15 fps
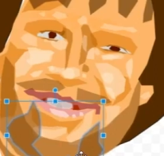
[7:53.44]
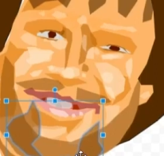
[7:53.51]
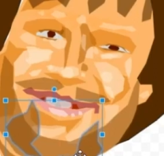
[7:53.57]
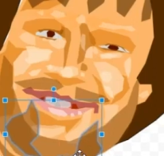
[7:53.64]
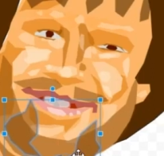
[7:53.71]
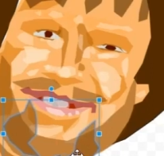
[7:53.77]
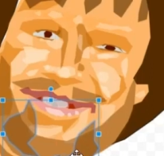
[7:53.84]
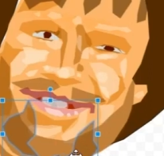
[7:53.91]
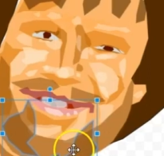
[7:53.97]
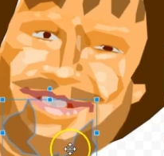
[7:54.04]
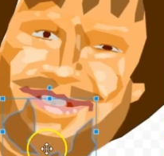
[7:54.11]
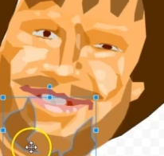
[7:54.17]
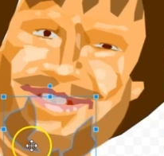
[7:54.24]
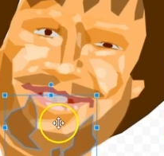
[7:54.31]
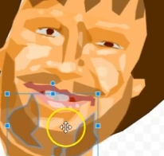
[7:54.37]
And
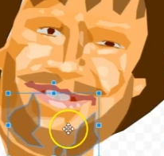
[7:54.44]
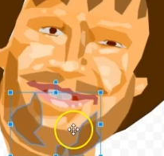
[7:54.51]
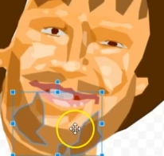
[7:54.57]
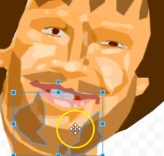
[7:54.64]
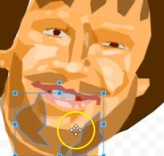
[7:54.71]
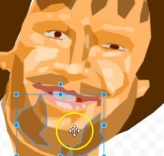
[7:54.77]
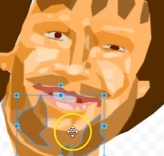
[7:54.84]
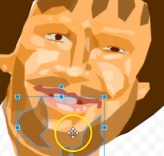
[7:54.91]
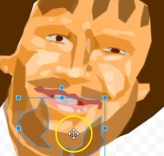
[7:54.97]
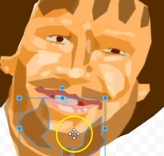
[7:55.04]
sometimes it's just getting it right.